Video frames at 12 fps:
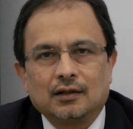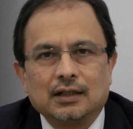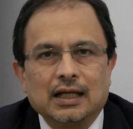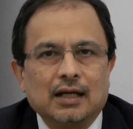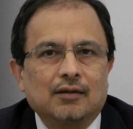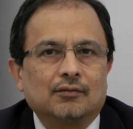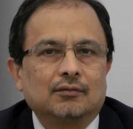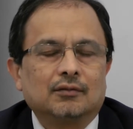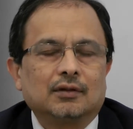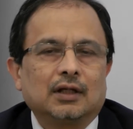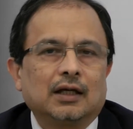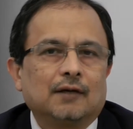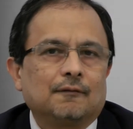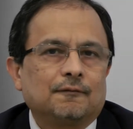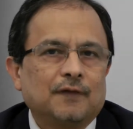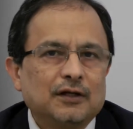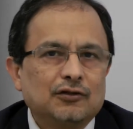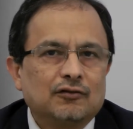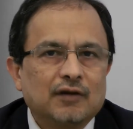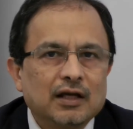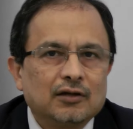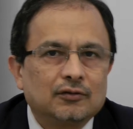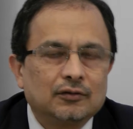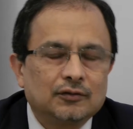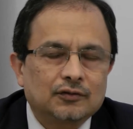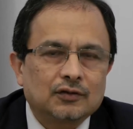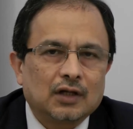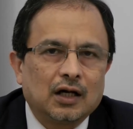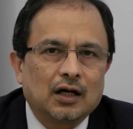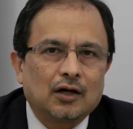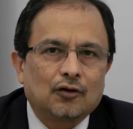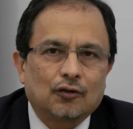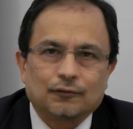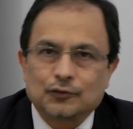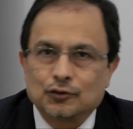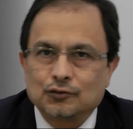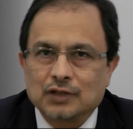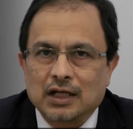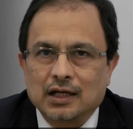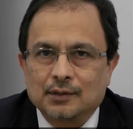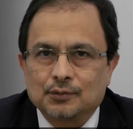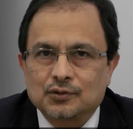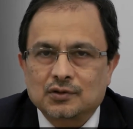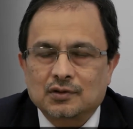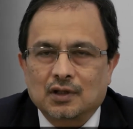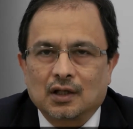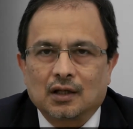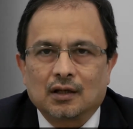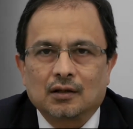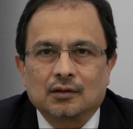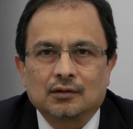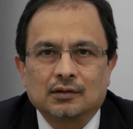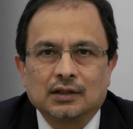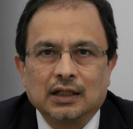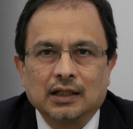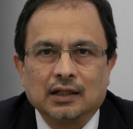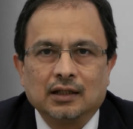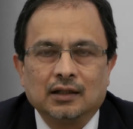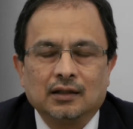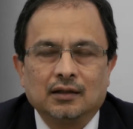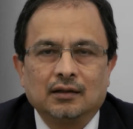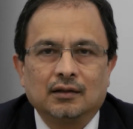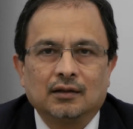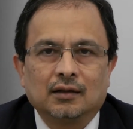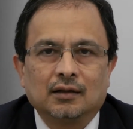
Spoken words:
Now, facial wrinkles are of two types. Commonly